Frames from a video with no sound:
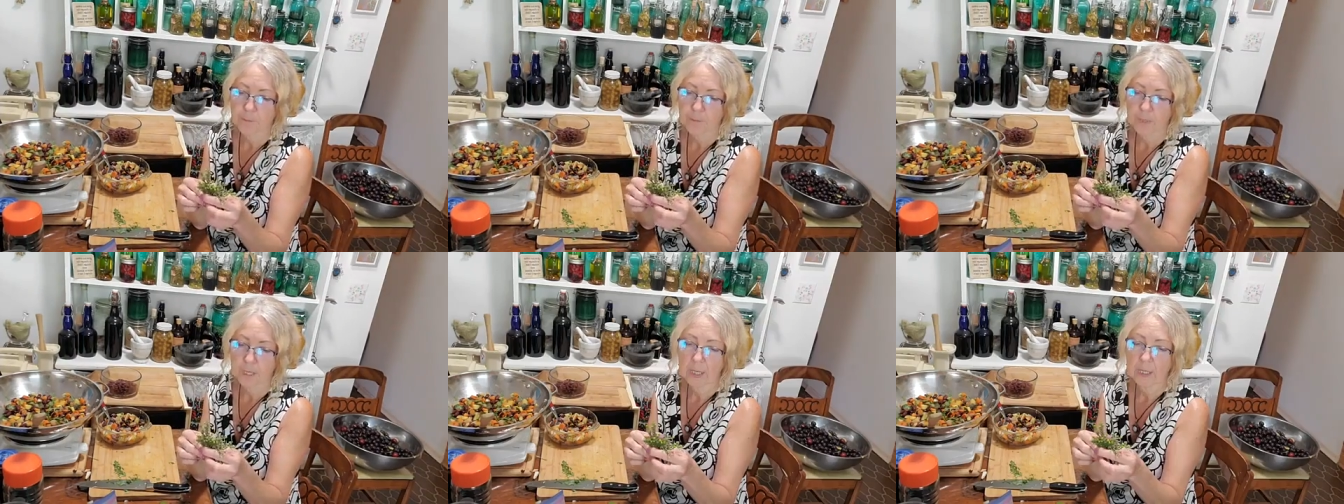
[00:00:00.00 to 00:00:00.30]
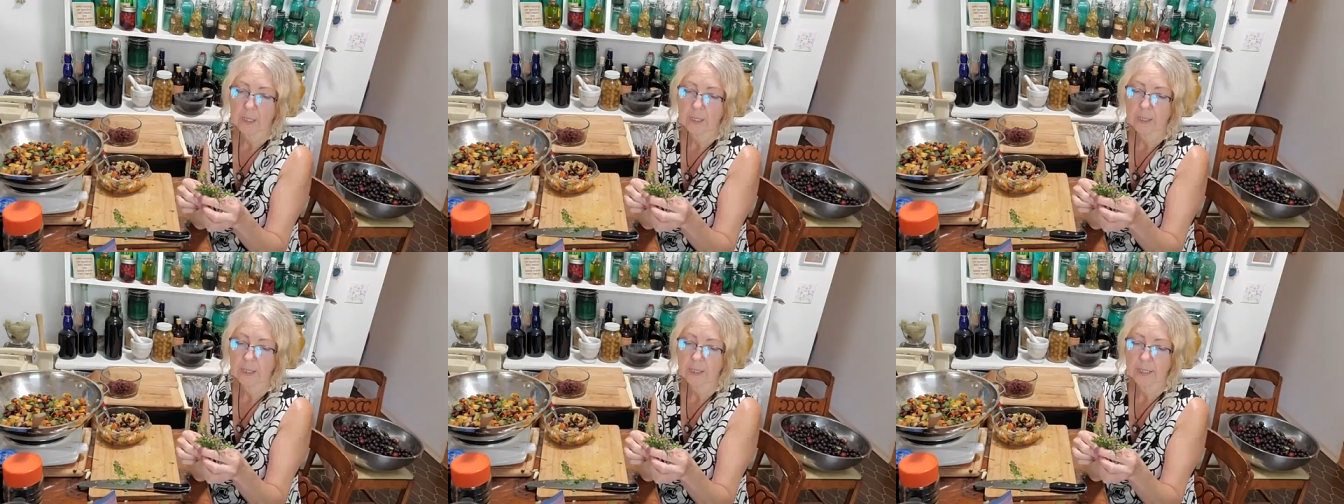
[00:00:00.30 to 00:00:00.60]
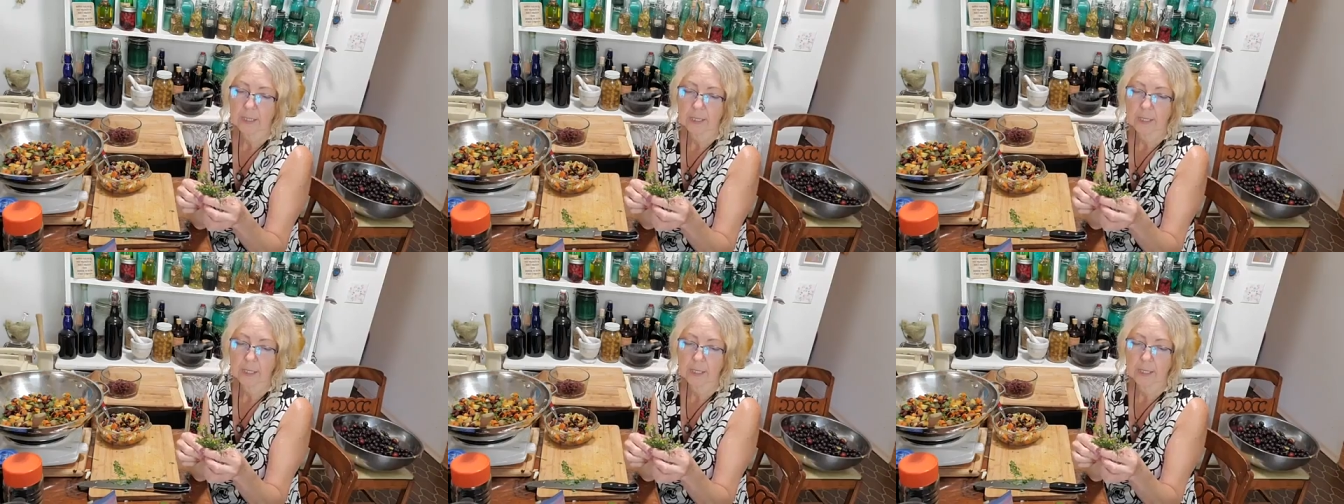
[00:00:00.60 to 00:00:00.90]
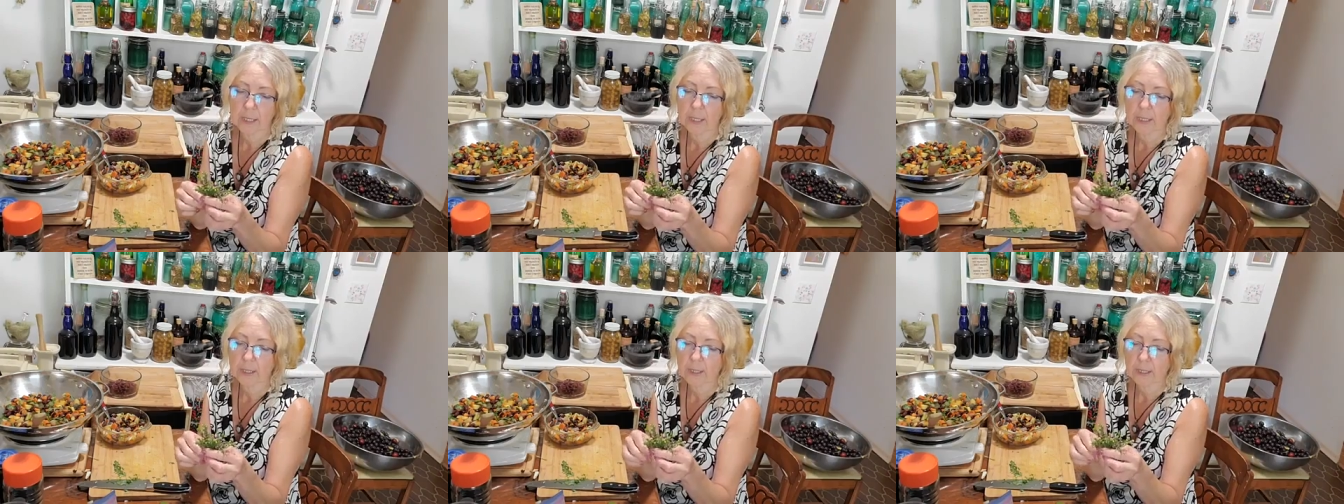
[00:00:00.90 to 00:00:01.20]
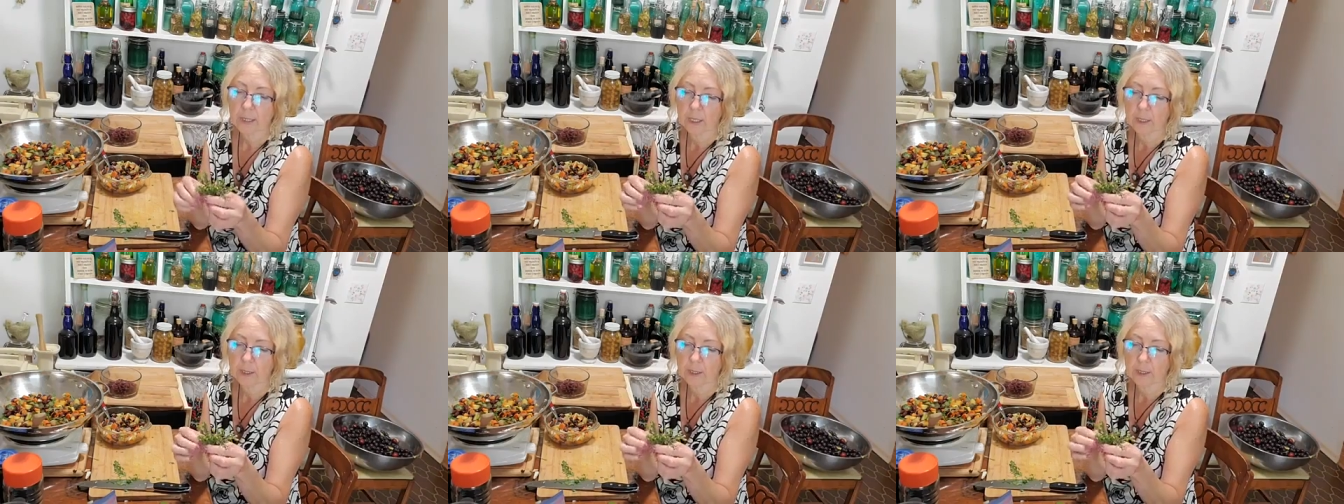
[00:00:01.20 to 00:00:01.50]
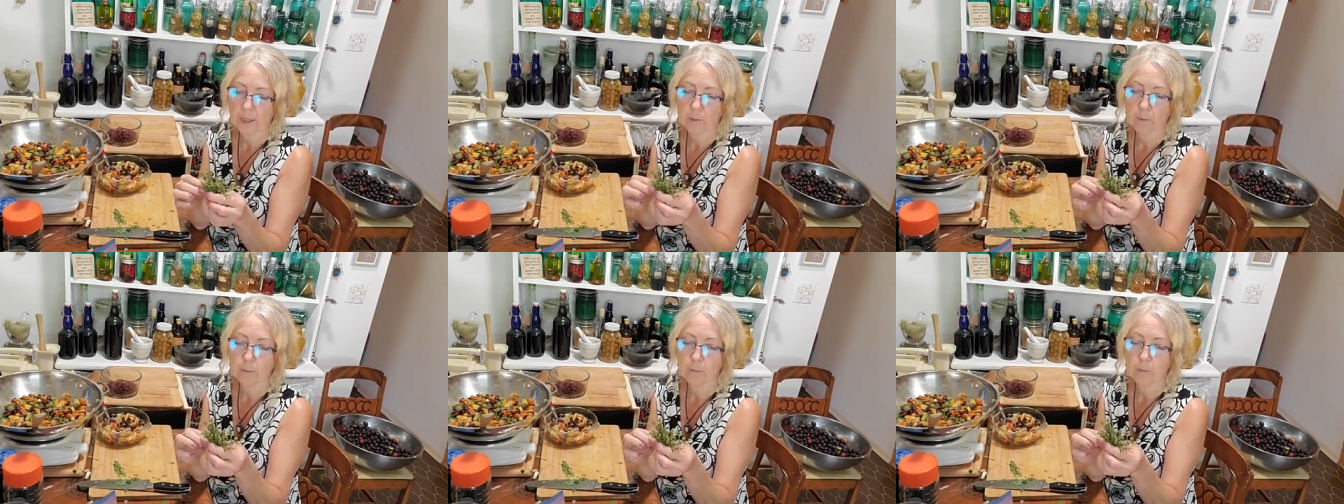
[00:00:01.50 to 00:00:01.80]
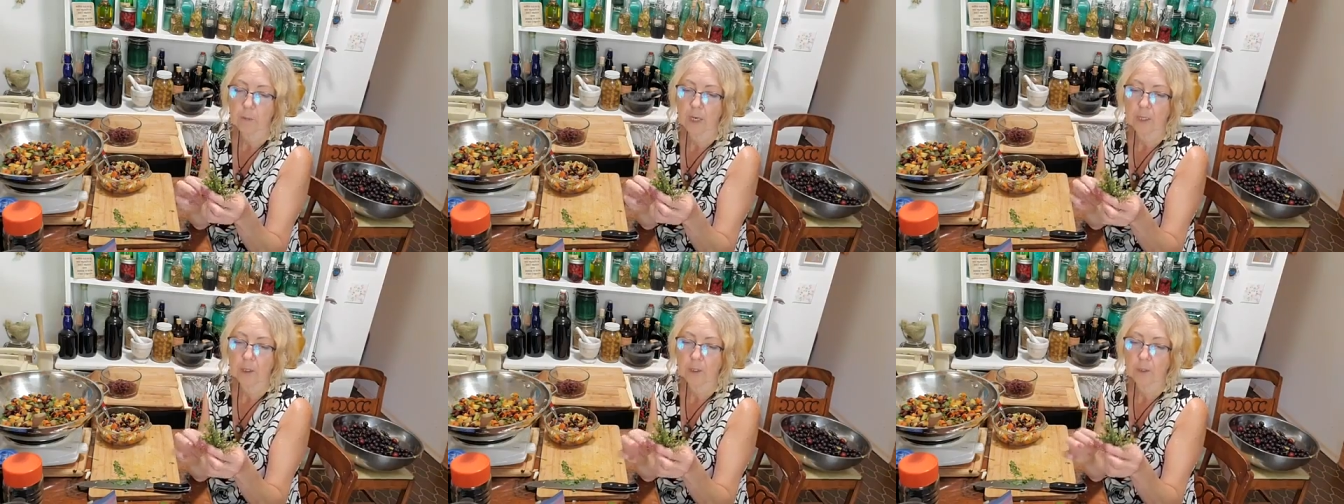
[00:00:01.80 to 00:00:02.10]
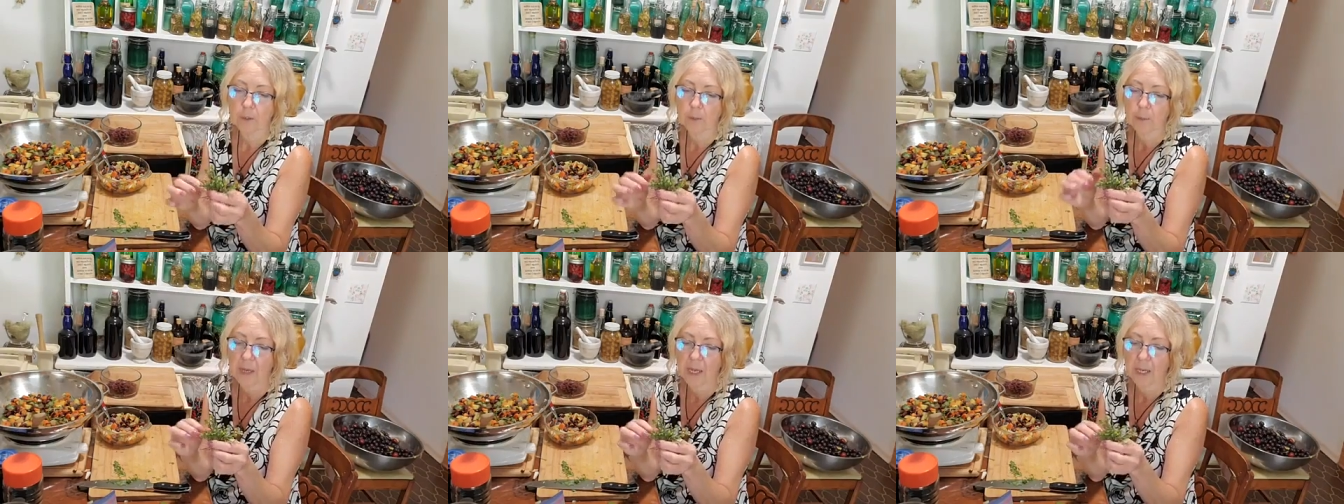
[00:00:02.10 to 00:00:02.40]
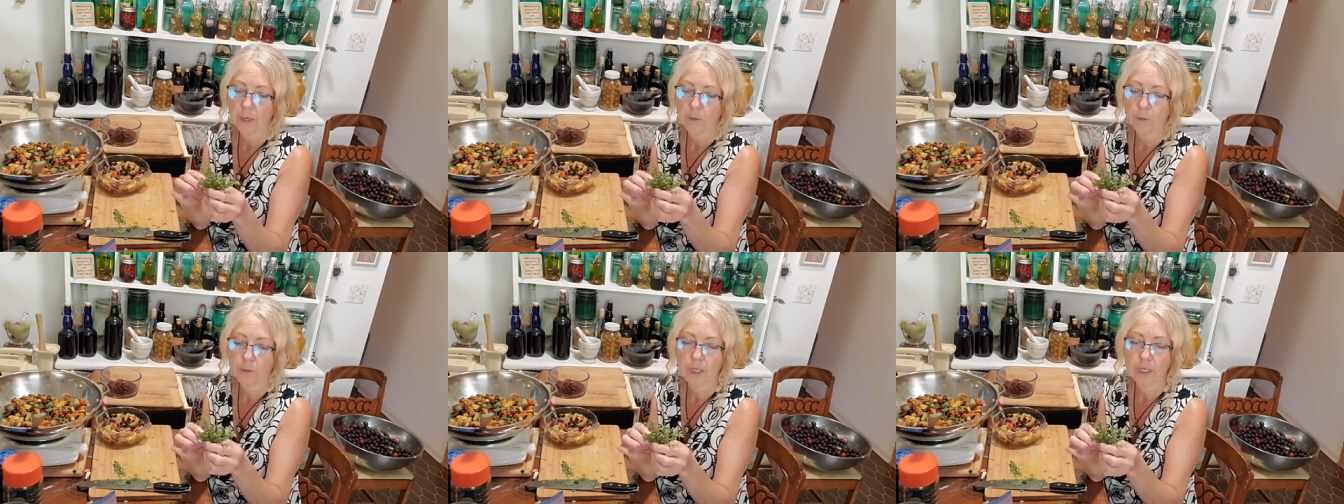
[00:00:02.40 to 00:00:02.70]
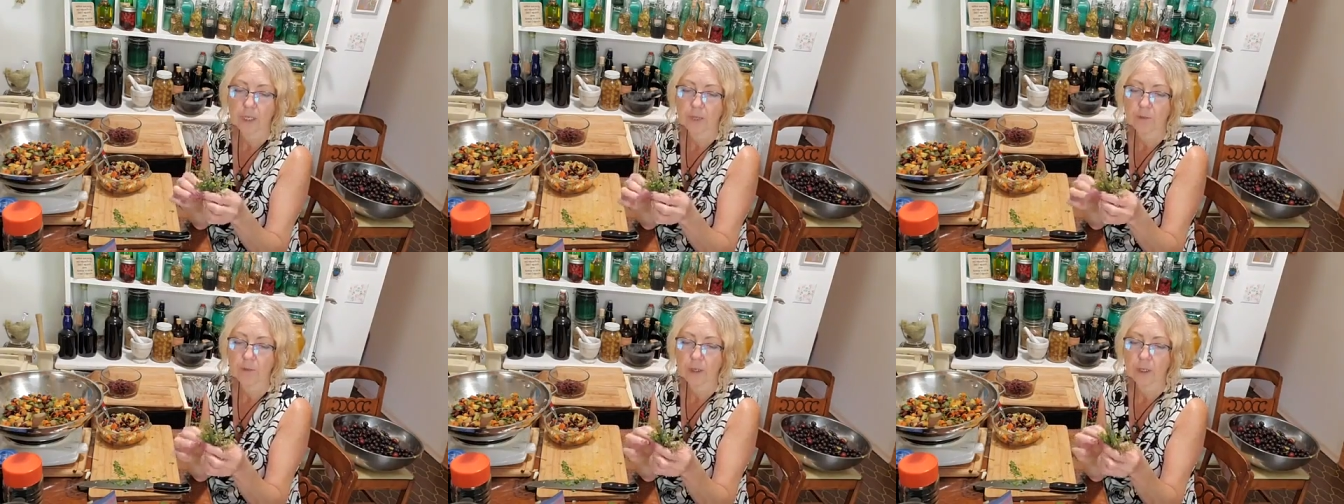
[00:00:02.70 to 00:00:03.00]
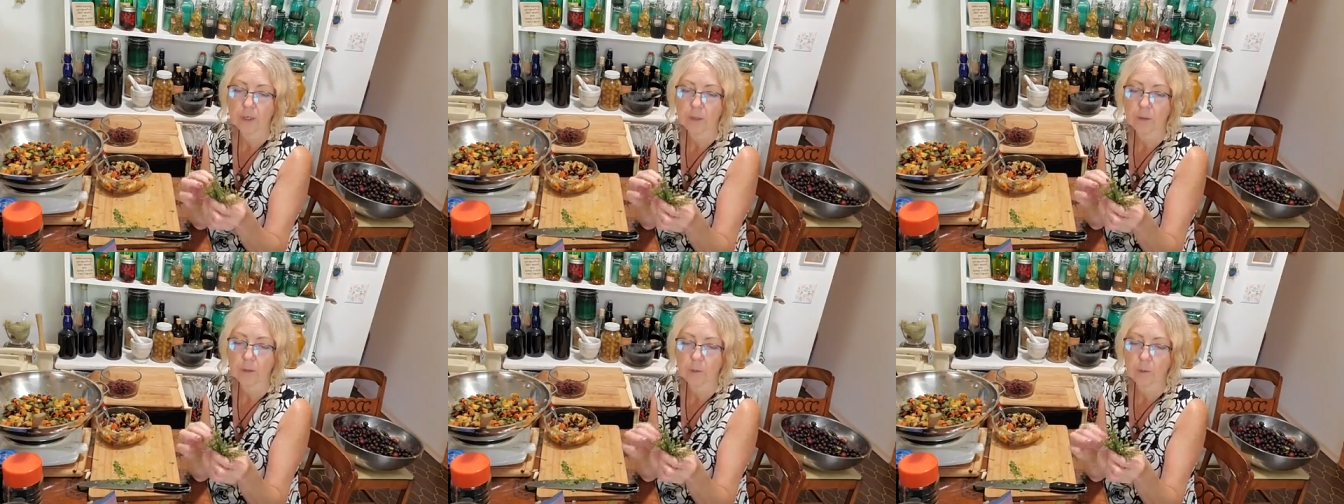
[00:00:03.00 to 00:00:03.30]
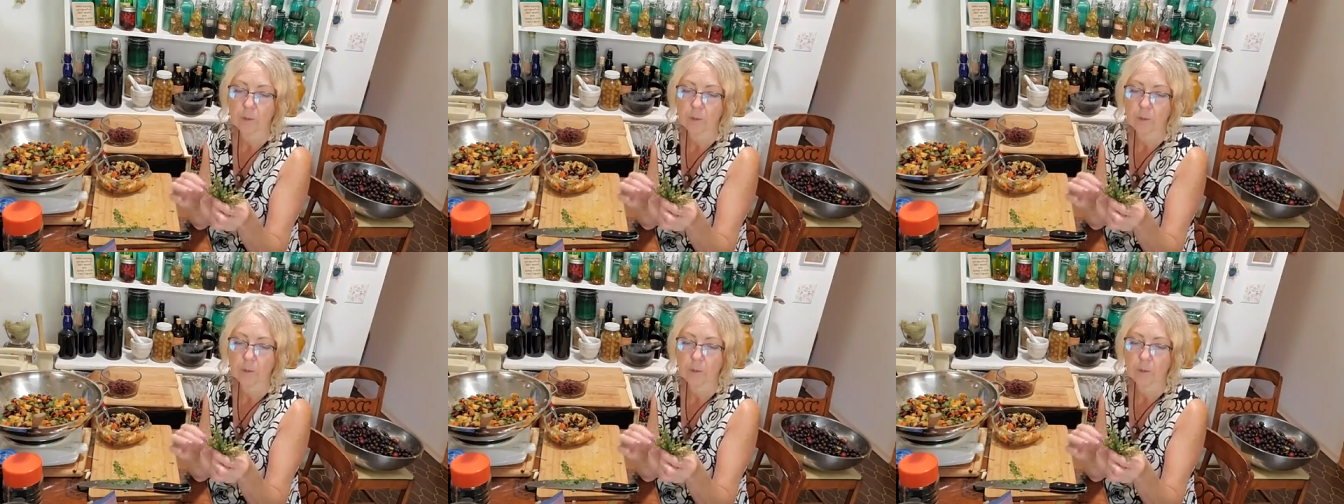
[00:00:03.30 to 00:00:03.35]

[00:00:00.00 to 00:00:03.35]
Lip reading: in a tea, it's got some mild pain relieving